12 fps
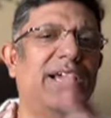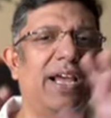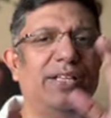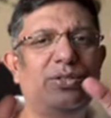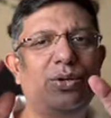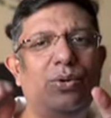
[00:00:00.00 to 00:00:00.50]

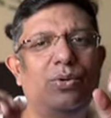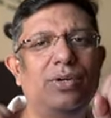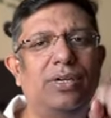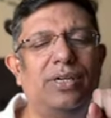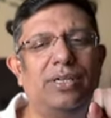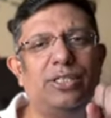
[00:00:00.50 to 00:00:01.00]
And
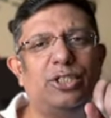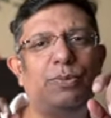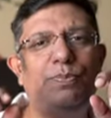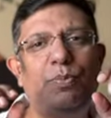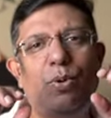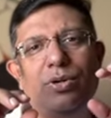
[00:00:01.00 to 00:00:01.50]
so
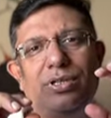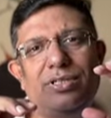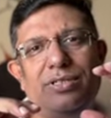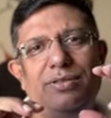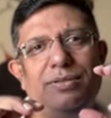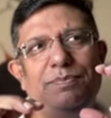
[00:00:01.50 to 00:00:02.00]

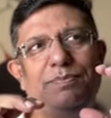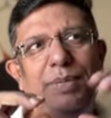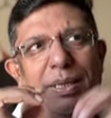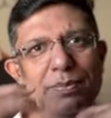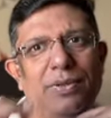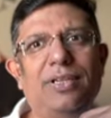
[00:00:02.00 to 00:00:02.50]
sports
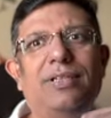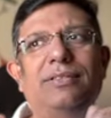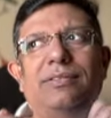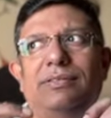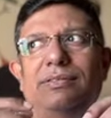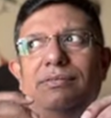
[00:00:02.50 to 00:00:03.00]

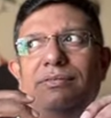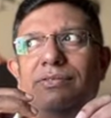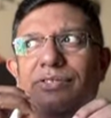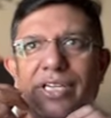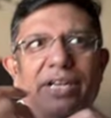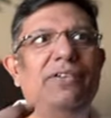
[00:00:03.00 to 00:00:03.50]
people
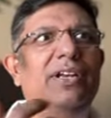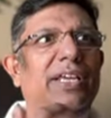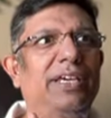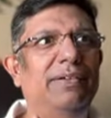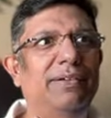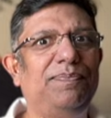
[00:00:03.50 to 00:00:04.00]

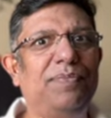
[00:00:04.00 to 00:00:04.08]
generally